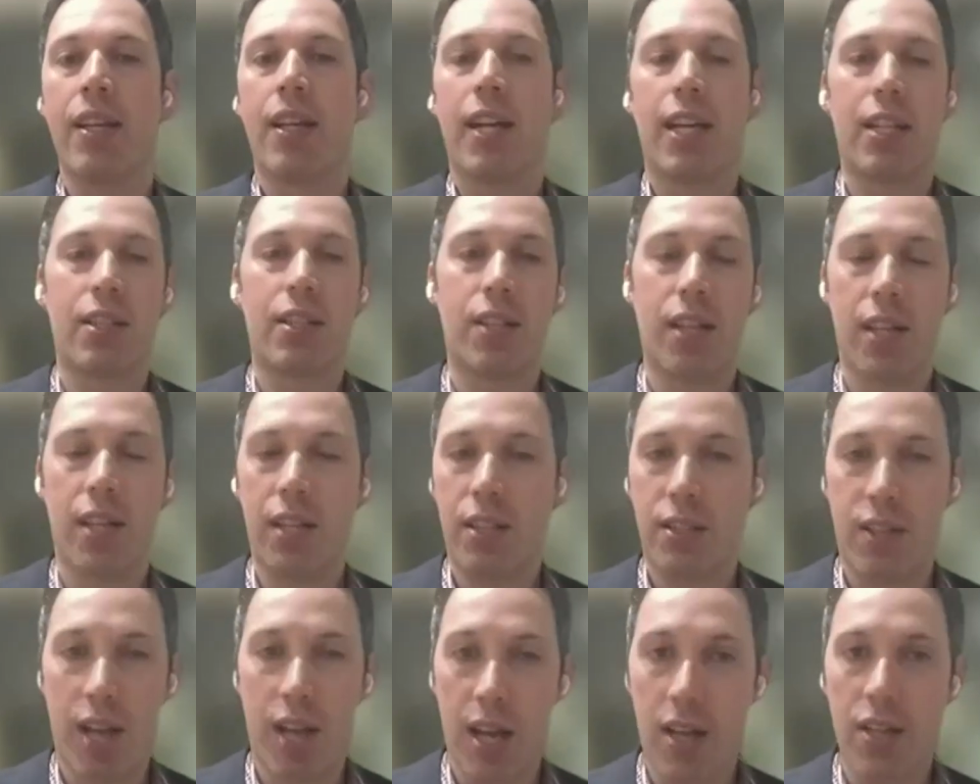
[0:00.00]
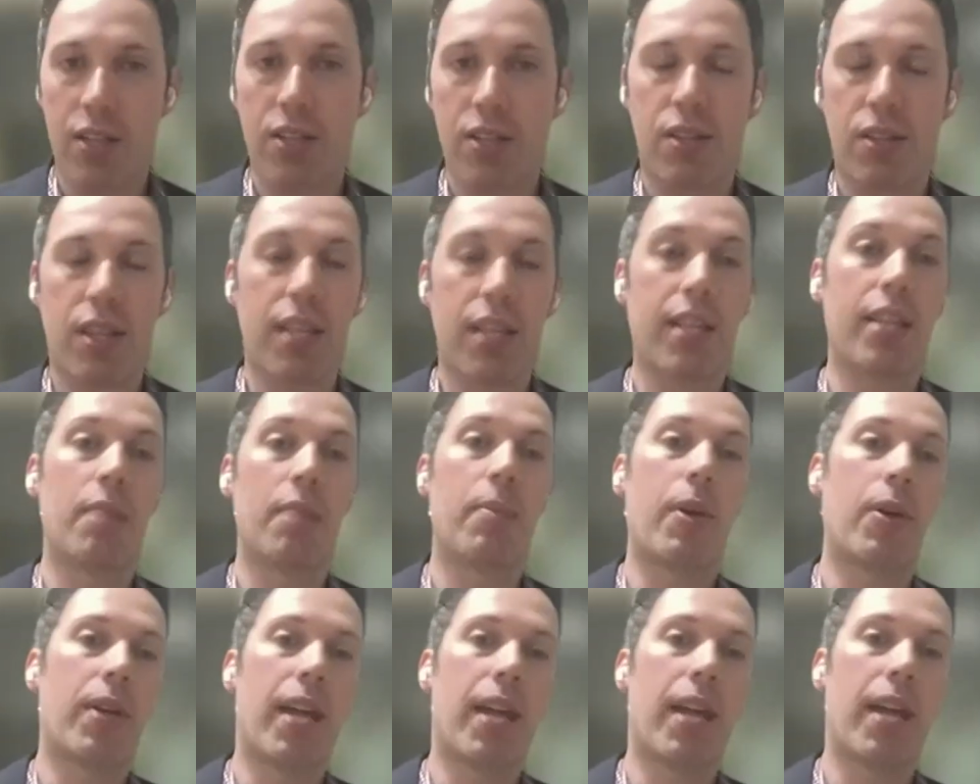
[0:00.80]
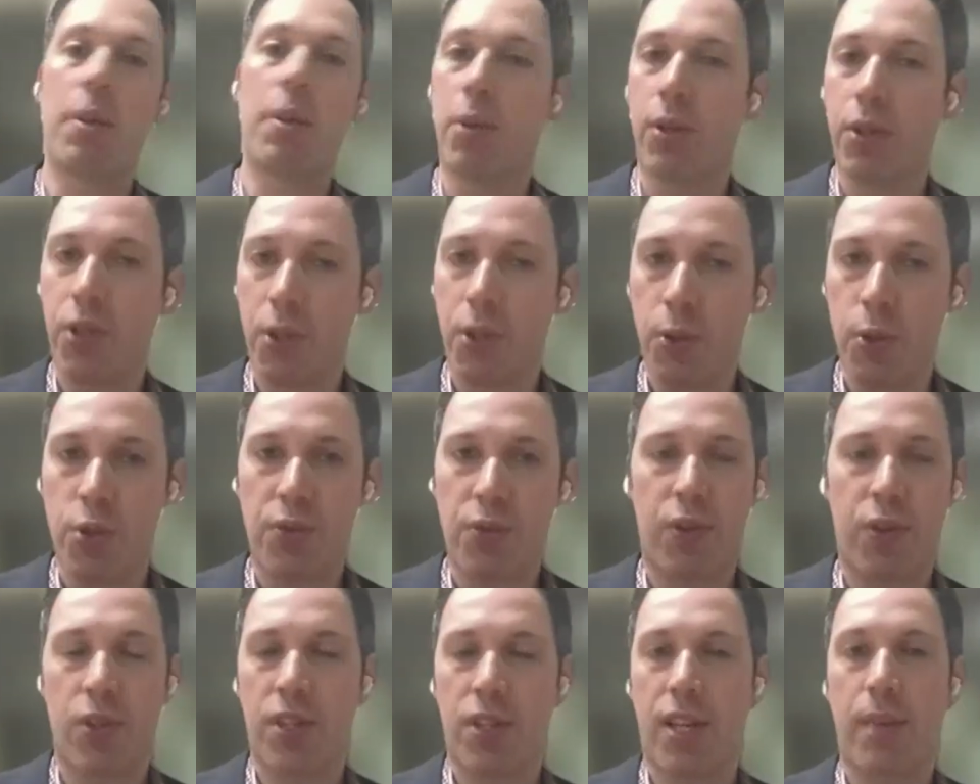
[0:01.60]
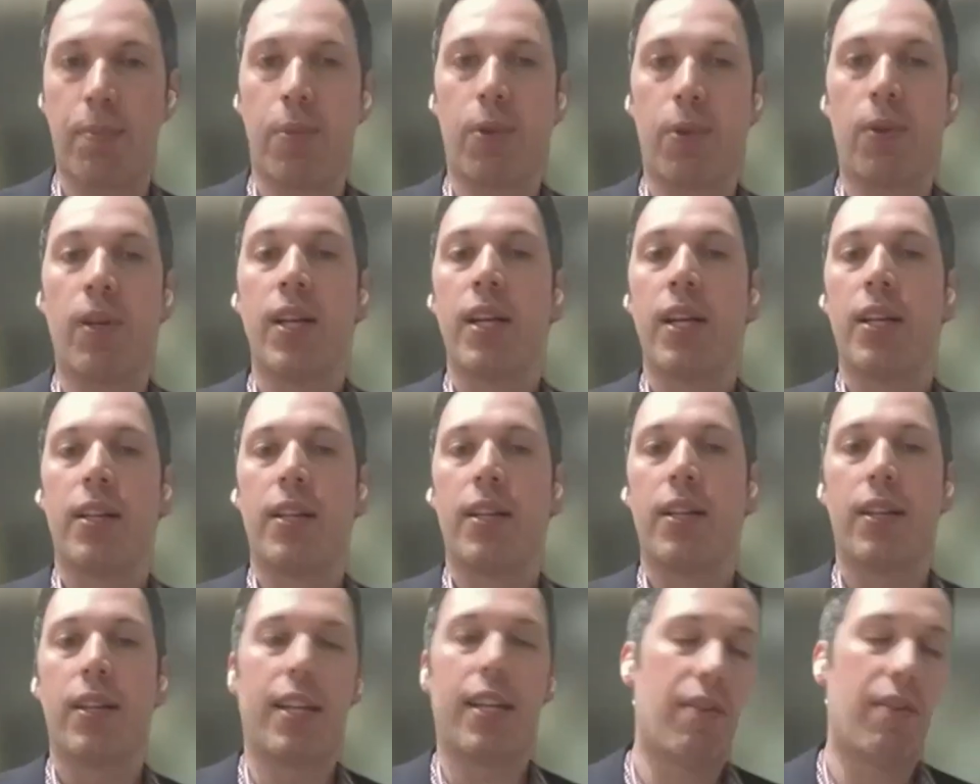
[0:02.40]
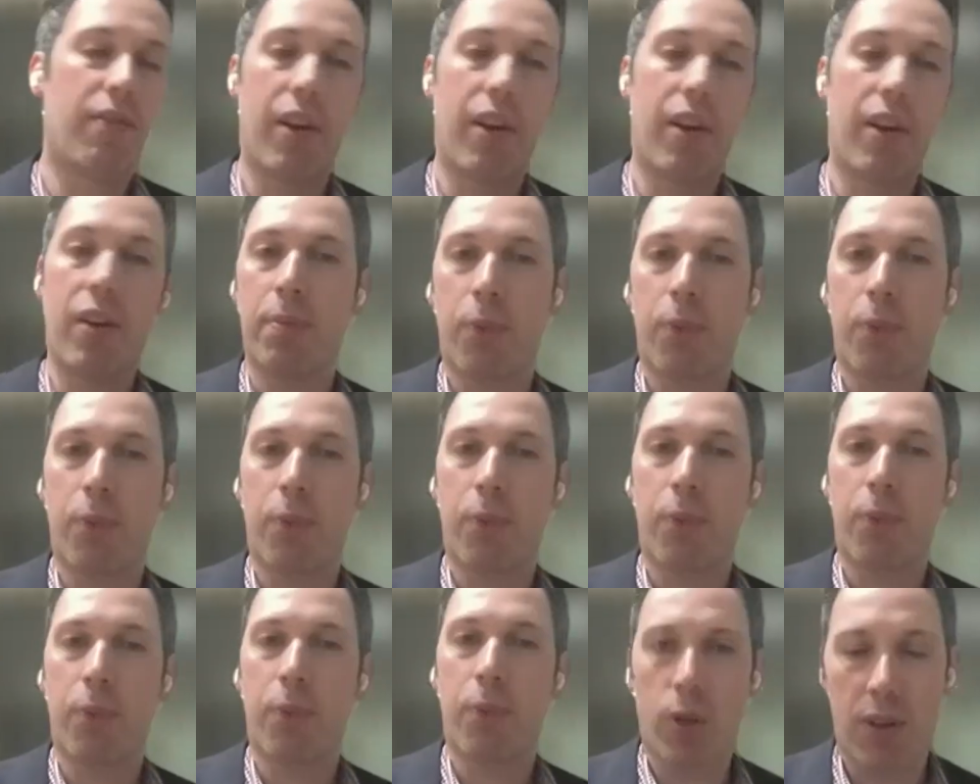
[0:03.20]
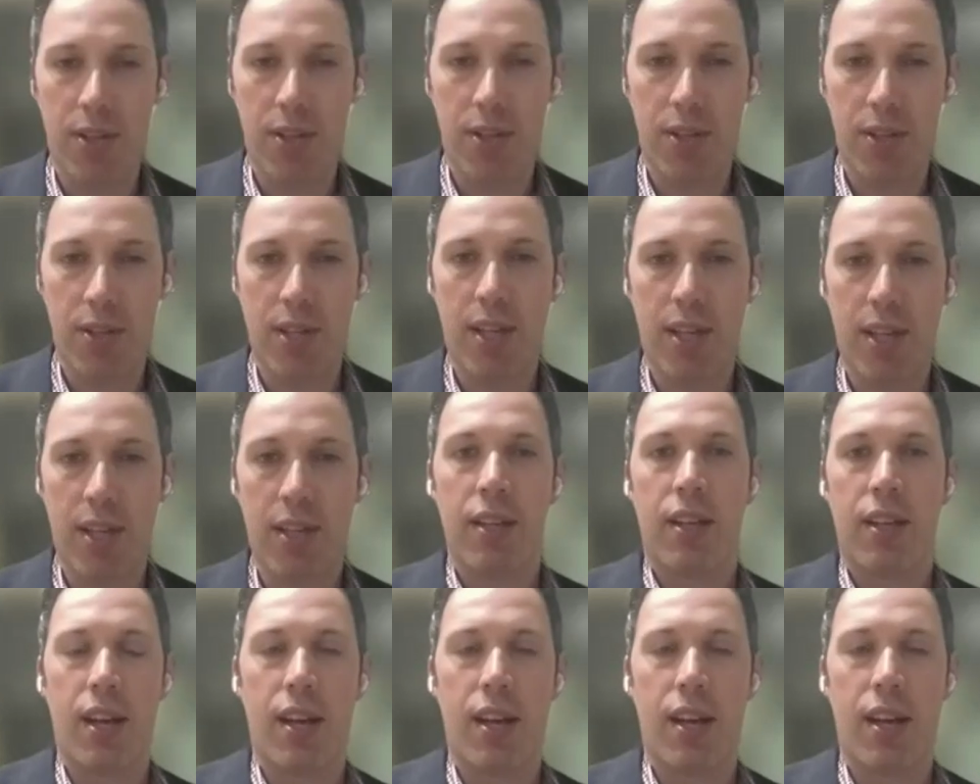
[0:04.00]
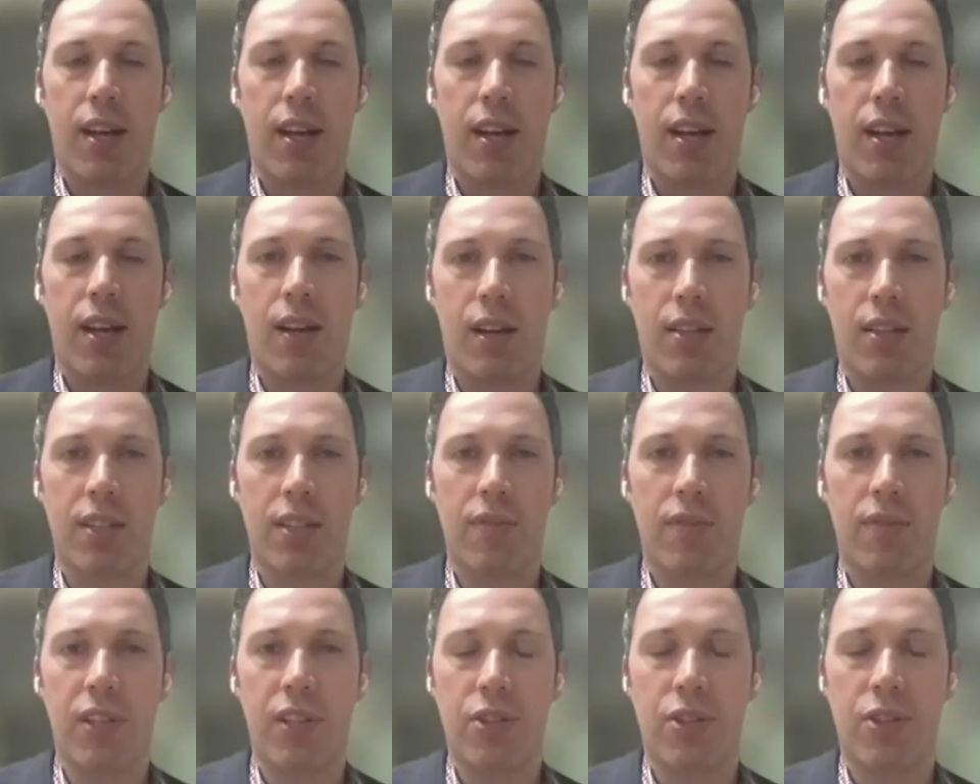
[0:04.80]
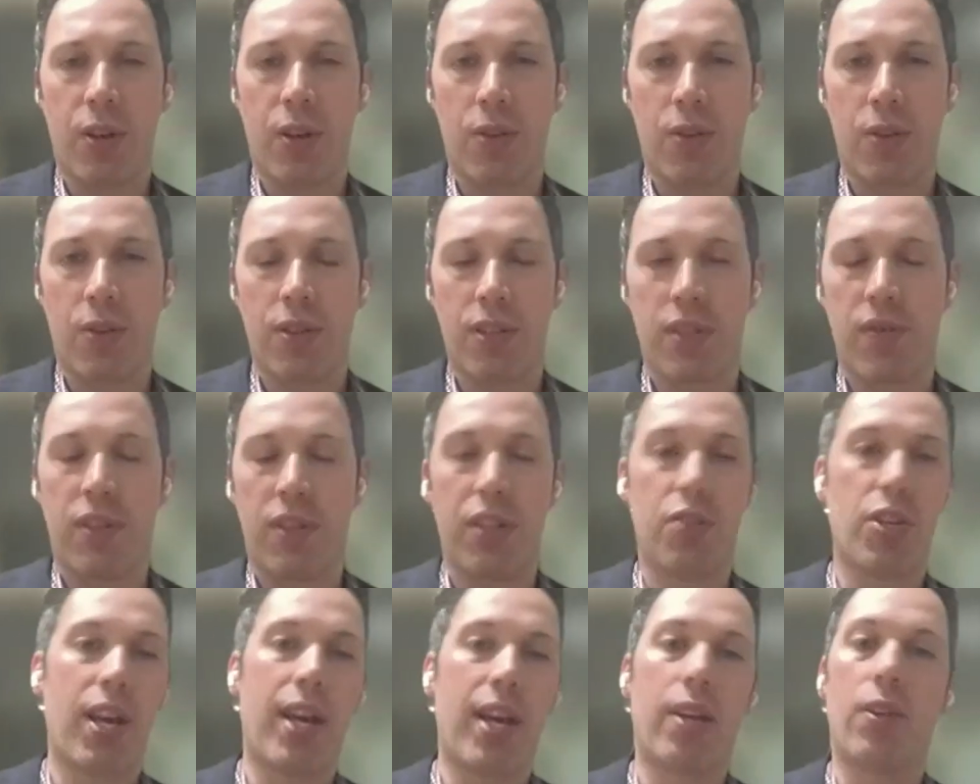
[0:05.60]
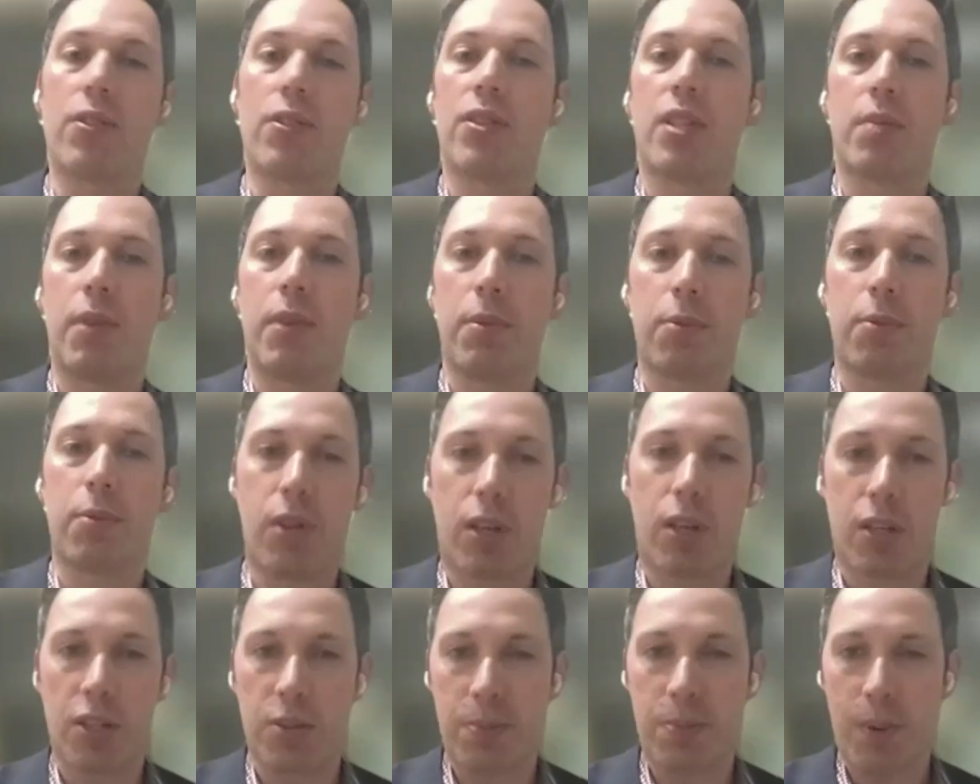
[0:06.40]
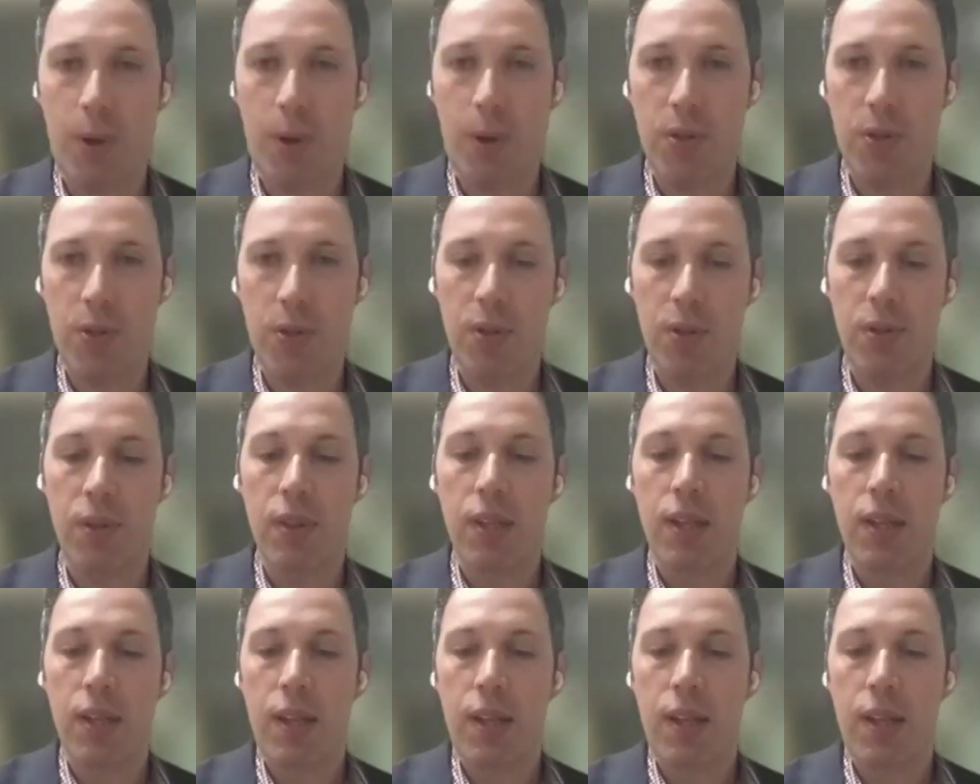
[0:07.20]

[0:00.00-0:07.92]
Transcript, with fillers: It, it does, thinking about cable news, for example, you can have very polarizing uh, uh, TV shows and TV channels that people are exposed to.